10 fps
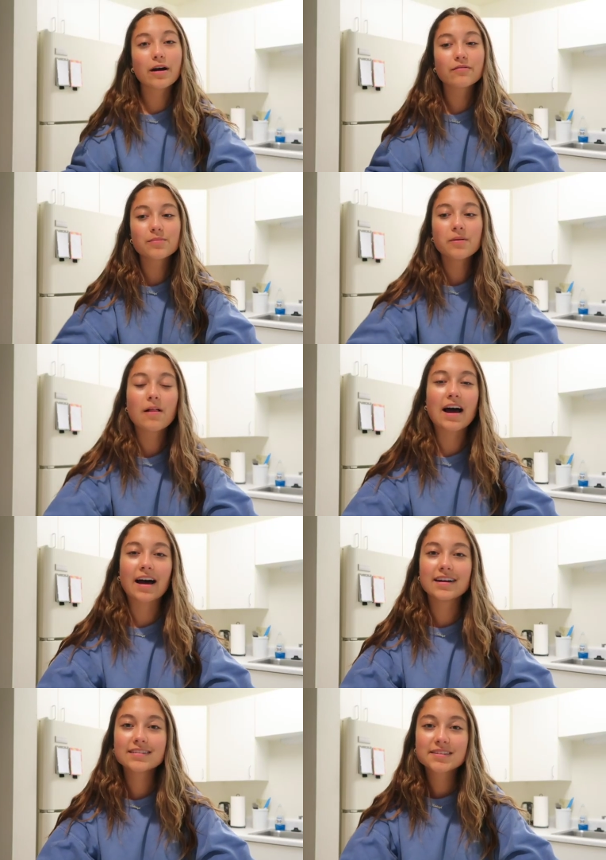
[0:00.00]
from
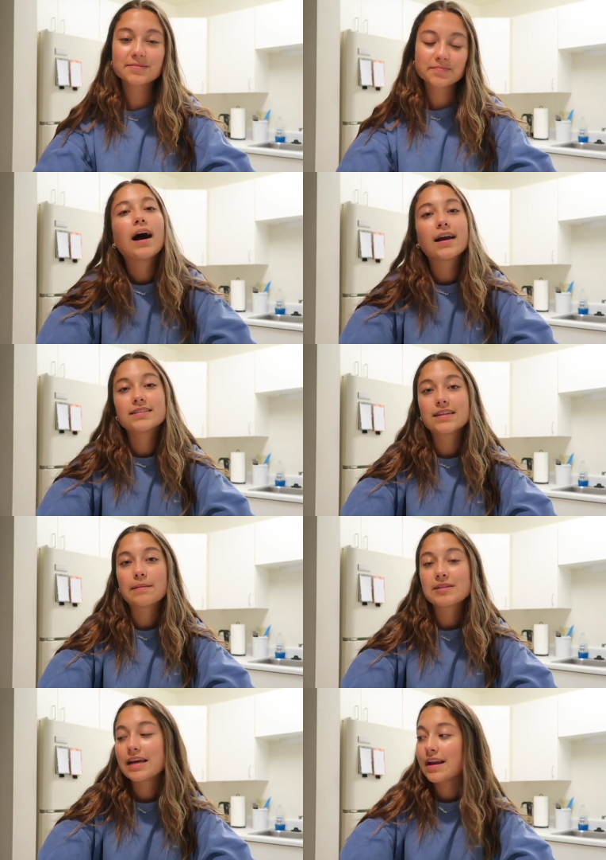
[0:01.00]
class. I
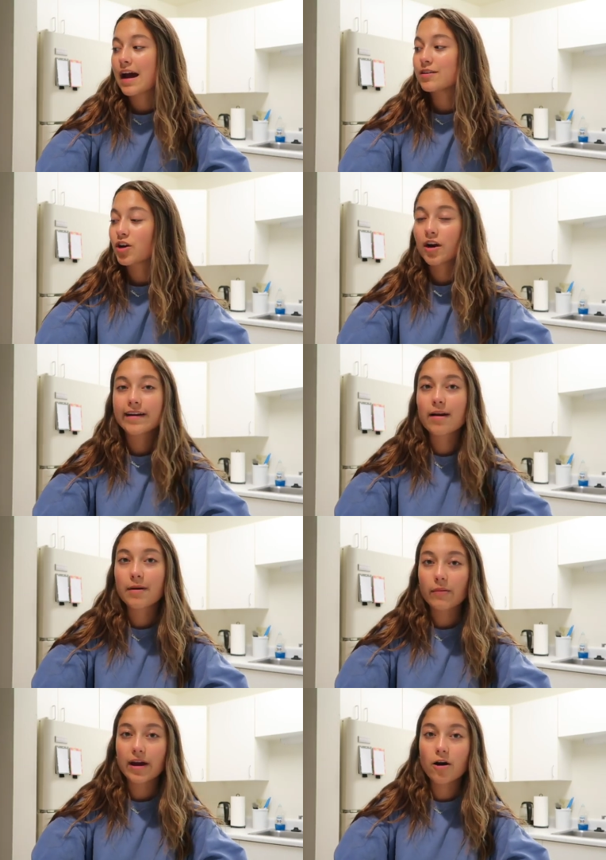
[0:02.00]
stopped in at Target on
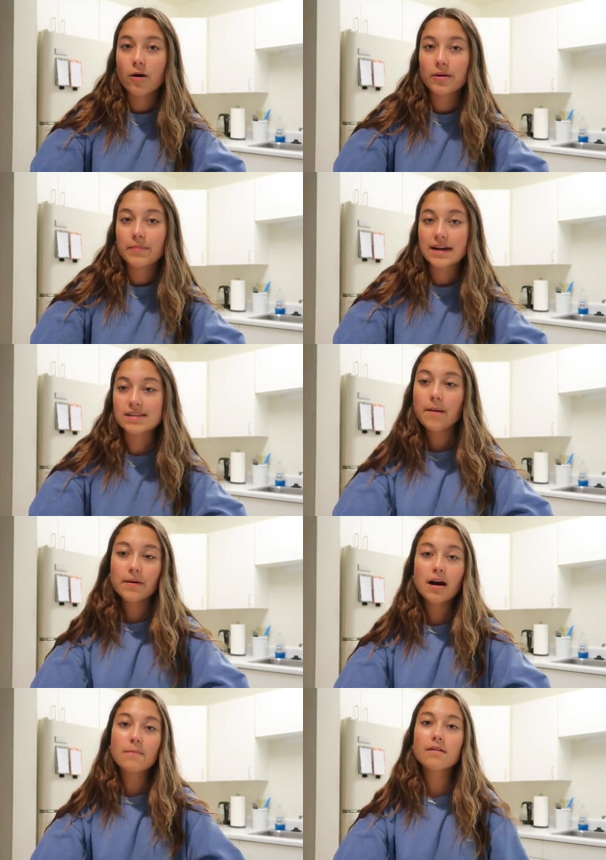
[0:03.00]
my way home and picked up
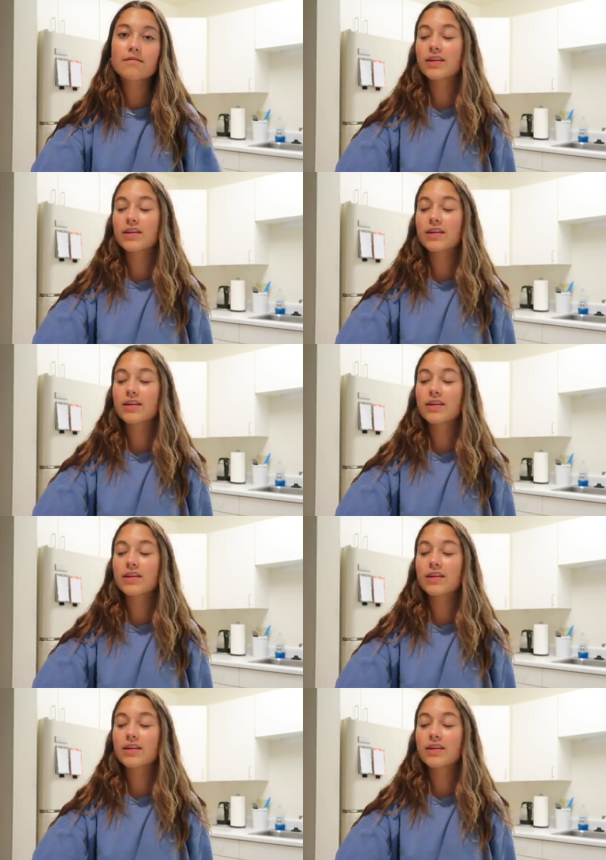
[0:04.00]
a couple of